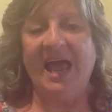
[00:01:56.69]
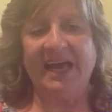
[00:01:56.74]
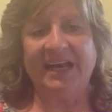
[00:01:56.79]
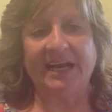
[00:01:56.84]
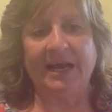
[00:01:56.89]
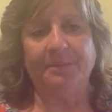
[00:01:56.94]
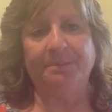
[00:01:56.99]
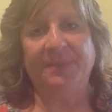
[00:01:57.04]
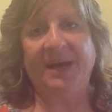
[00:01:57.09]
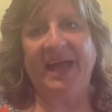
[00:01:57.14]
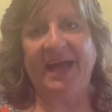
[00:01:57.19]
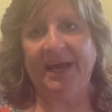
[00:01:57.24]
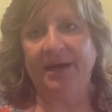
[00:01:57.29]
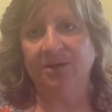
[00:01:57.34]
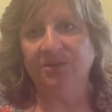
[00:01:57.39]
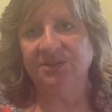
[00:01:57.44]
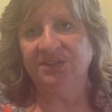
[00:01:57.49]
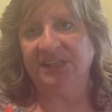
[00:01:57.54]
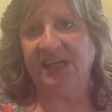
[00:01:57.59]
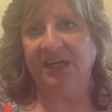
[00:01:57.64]
and I
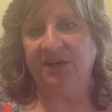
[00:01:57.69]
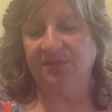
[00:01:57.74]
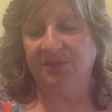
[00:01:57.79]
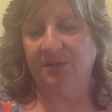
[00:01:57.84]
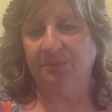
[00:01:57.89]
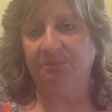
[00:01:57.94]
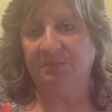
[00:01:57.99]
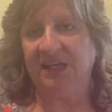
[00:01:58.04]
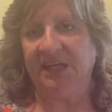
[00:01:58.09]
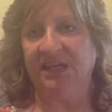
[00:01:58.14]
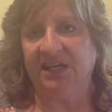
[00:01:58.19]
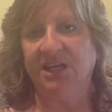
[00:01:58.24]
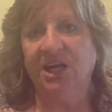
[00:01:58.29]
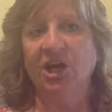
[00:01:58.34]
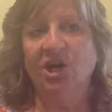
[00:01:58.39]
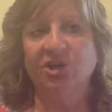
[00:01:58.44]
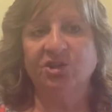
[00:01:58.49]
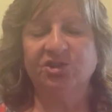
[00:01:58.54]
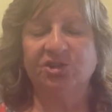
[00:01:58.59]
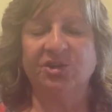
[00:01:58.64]
pound down the meat
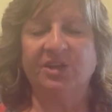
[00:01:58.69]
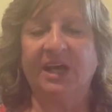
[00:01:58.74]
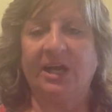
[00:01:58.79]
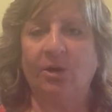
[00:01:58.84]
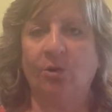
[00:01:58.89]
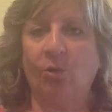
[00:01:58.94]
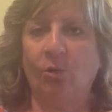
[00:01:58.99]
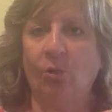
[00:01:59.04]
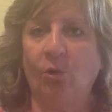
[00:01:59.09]
so that